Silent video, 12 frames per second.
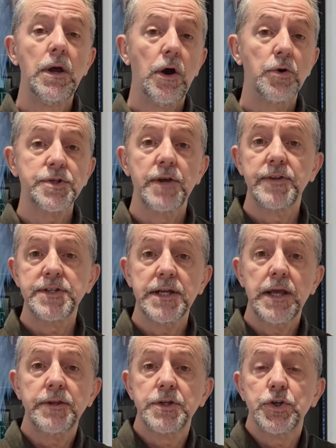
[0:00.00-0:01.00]
Also, if there's
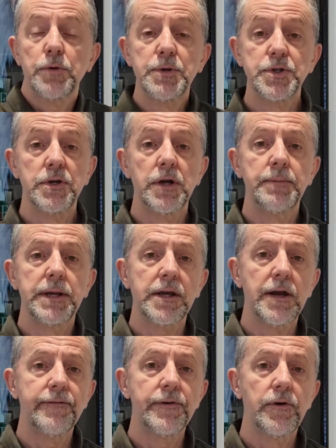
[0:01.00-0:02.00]
any other topics you'd like me to
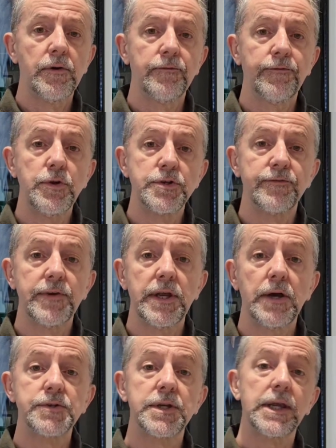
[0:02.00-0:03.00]
cover on future
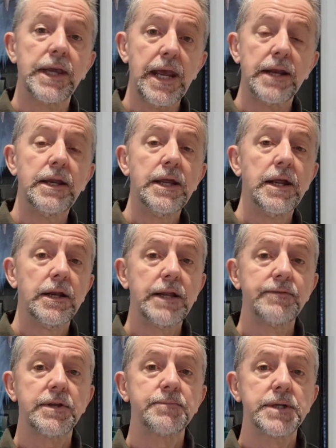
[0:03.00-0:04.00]
videos, then again,
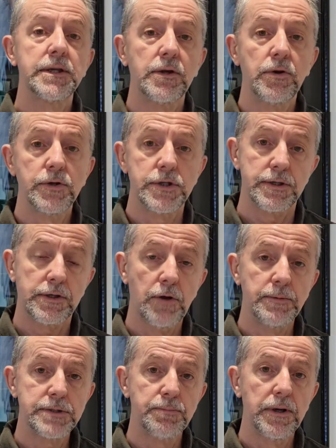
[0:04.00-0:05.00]
leave something in the
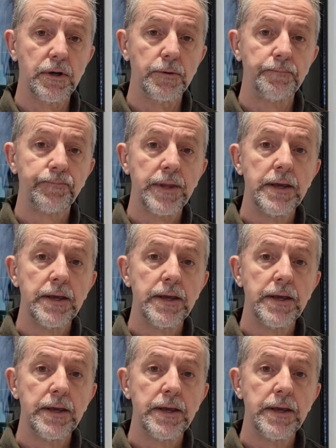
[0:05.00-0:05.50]
comments below.